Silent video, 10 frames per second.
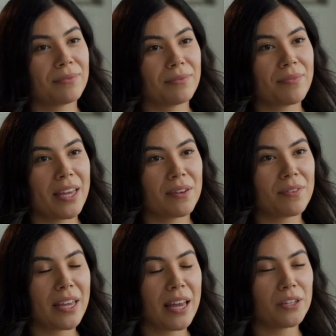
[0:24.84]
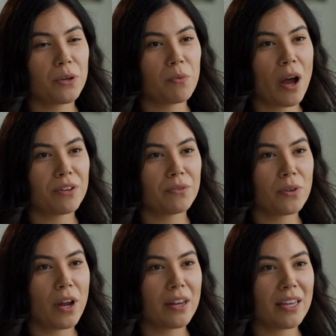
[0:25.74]
Think of it as your
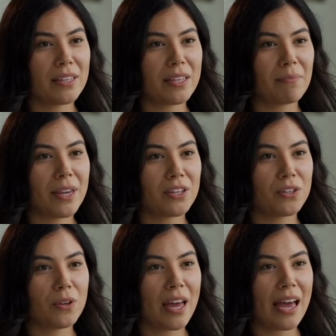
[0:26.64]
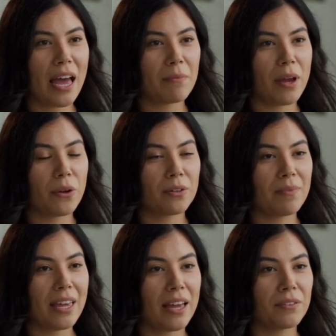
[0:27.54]
watchful guardian that makes sure AI models
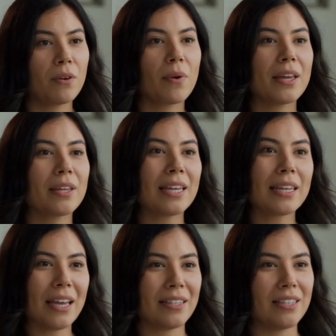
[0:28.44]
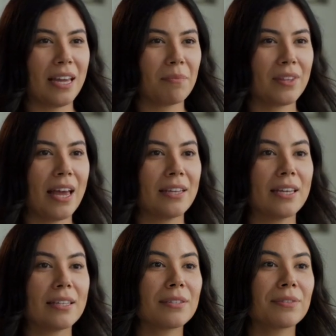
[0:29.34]
behave correctly and stay
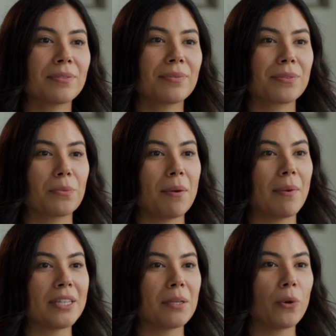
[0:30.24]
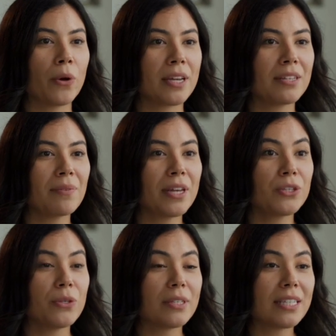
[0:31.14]
protected. What makes Aporia
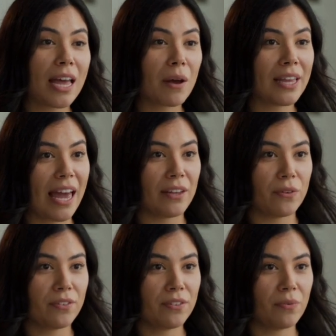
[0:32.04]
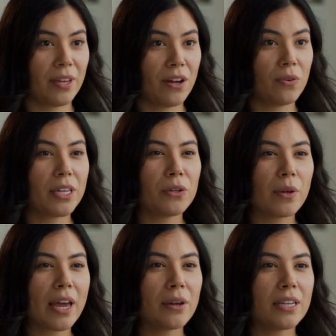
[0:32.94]
special is how it handles three
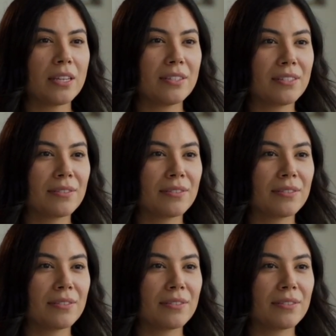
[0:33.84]
critical areas.